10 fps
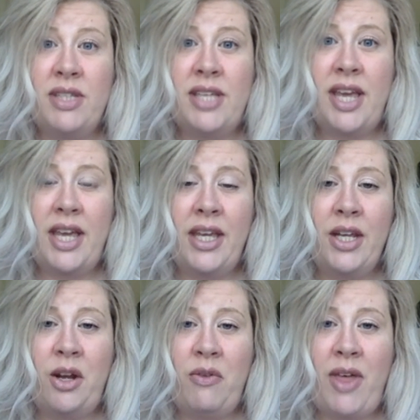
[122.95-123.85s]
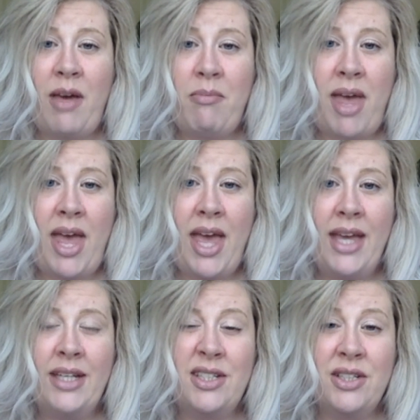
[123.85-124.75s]
say, that
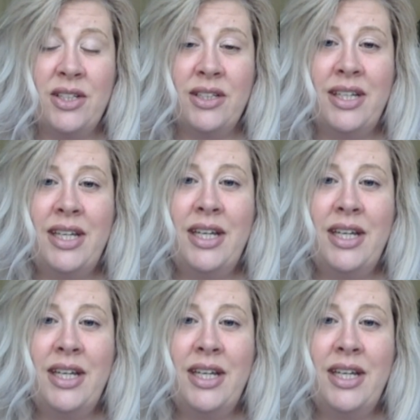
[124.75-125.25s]
May until